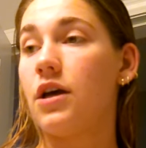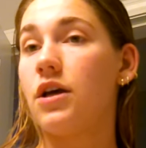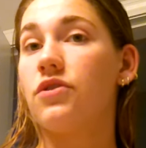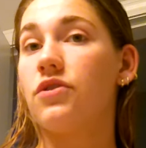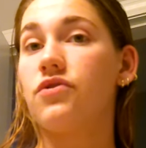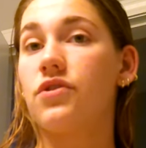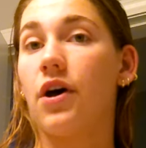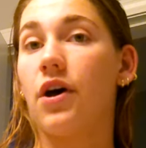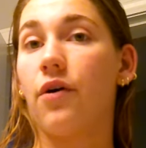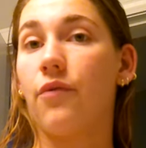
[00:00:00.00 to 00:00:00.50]

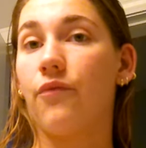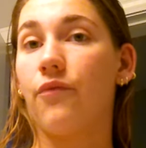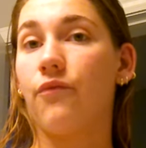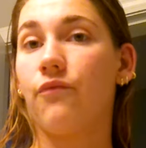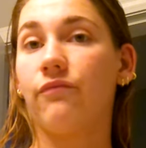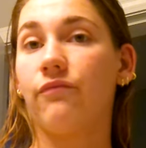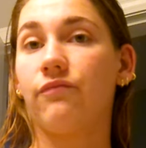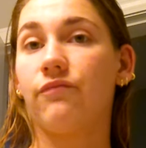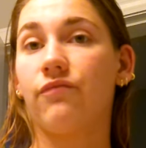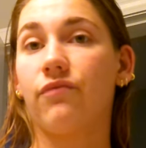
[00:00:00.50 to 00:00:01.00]
So,
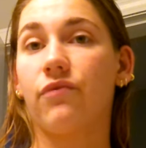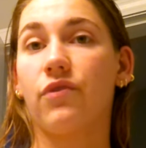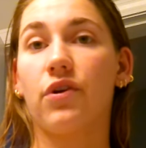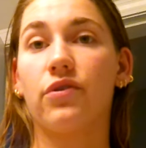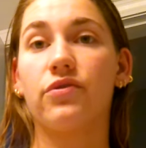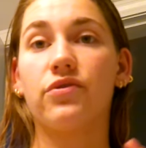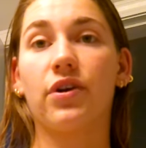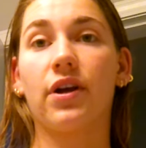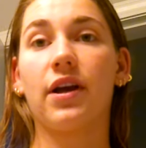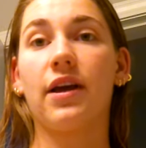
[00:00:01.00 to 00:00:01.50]

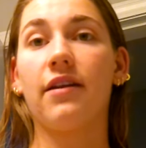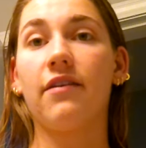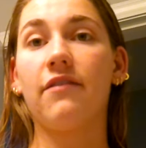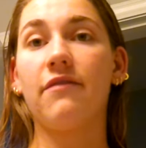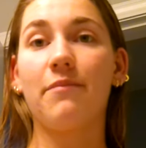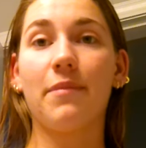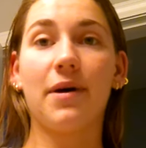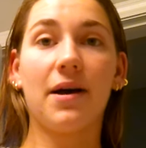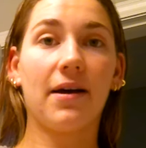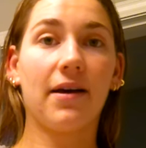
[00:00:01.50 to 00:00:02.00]
those are kind of
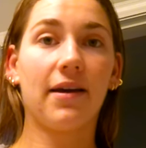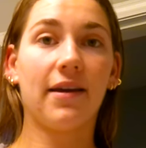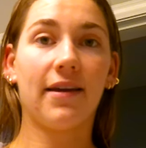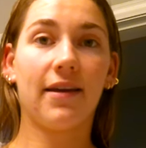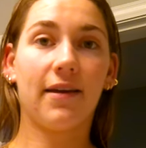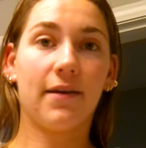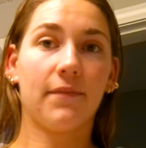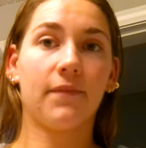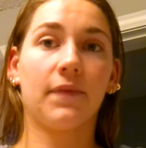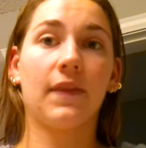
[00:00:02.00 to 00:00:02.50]

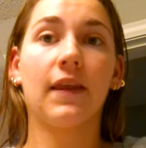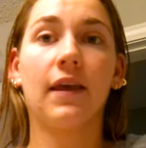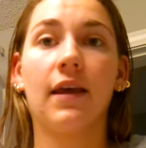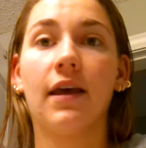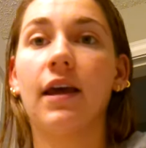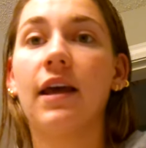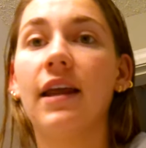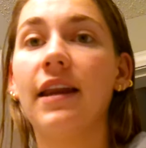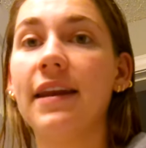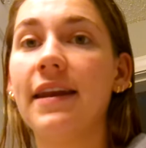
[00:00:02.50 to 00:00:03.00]
my
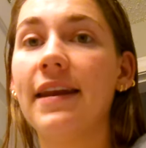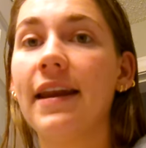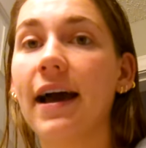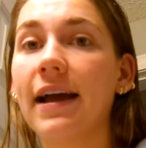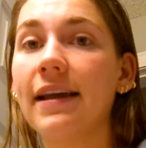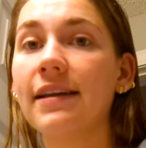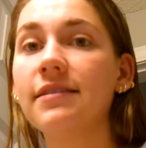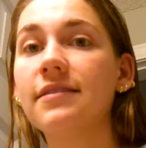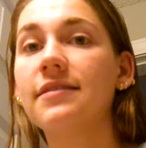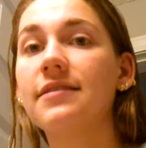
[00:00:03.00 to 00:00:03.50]

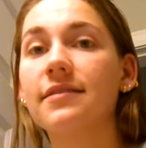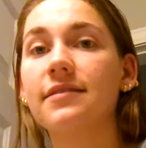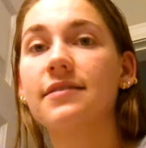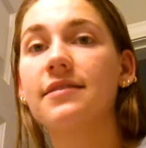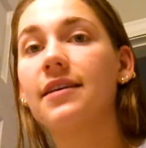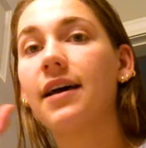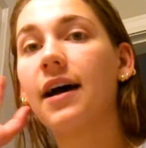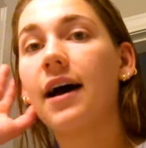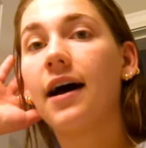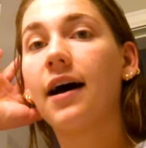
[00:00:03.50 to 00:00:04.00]

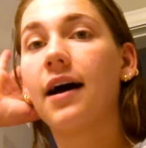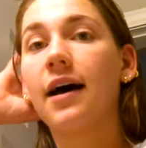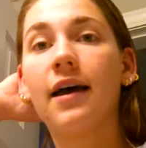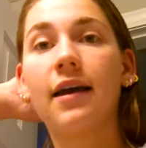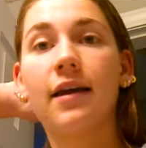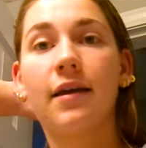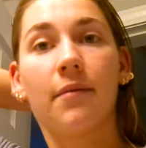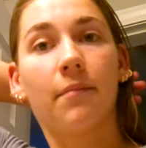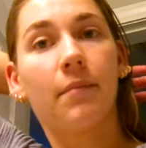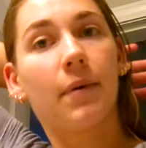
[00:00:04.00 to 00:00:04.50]

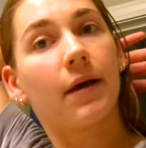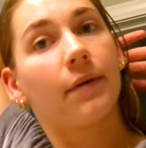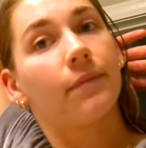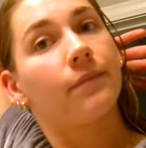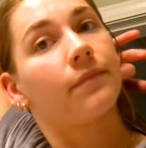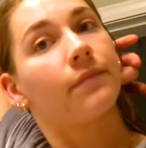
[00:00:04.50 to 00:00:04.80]
nighttime